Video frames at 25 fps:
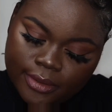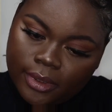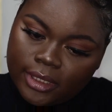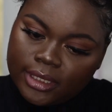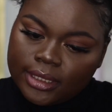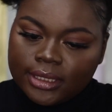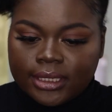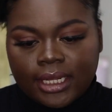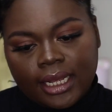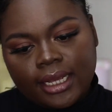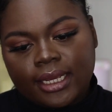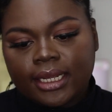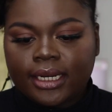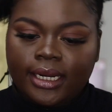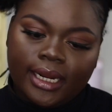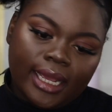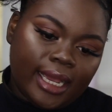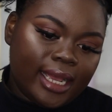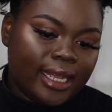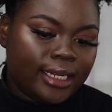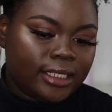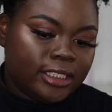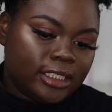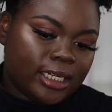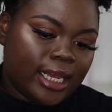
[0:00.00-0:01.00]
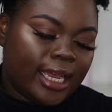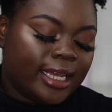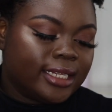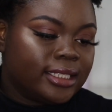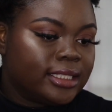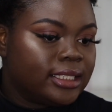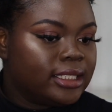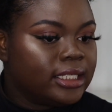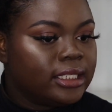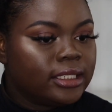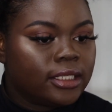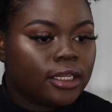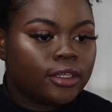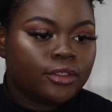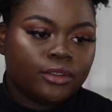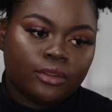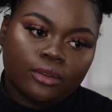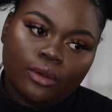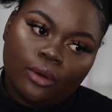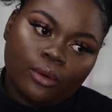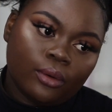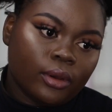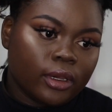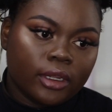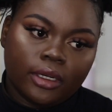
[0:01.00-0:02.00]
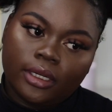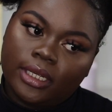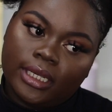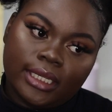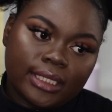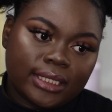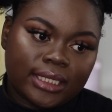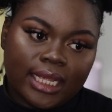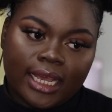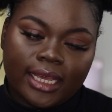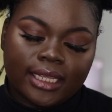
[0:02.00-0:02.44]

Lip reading: It's like attached, and these are so good because